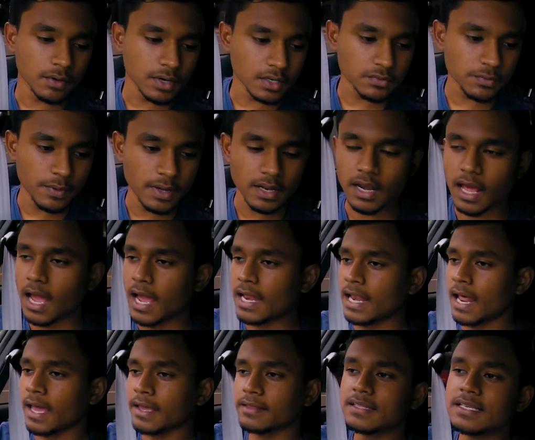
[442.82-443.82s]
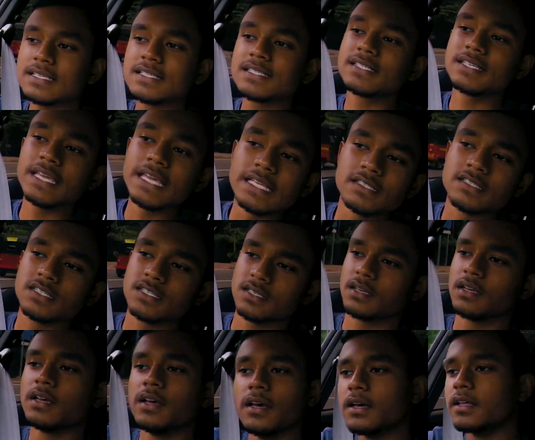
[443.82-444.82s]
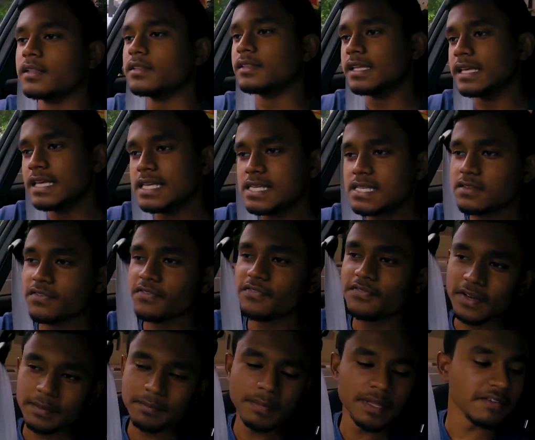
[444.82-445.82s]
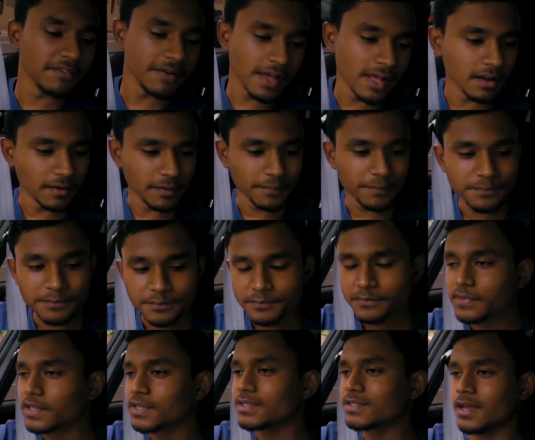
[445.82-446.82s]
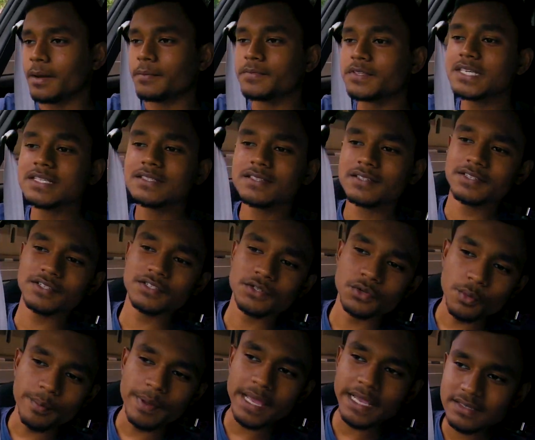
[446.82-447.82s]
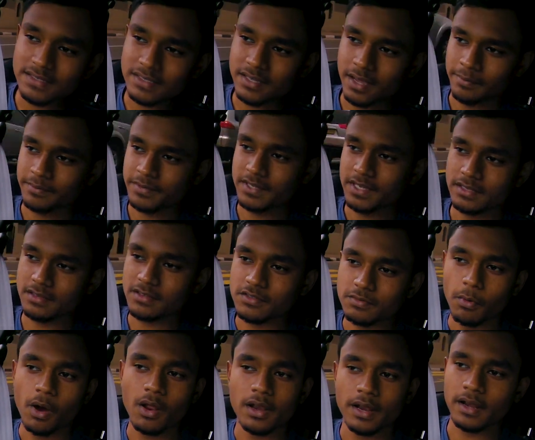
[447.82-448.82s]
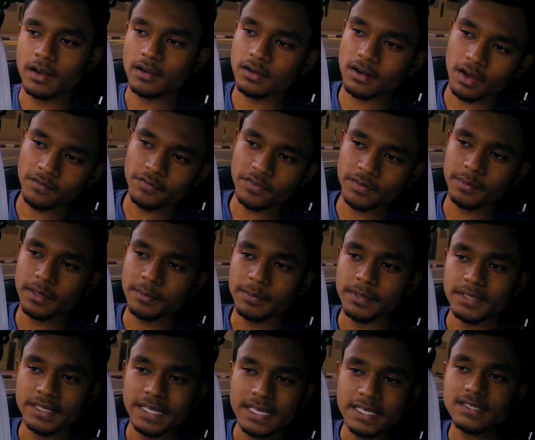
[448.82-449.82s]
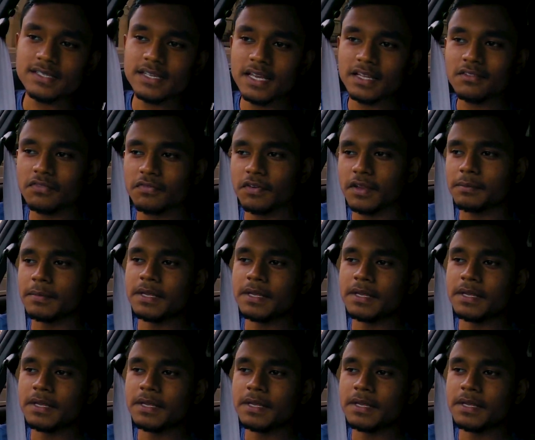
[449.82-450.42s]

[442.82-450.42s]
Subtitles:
works well. I like these seats. these fit me well. Some seats are just too big, some seats are small and uncomfortable, but these seats fit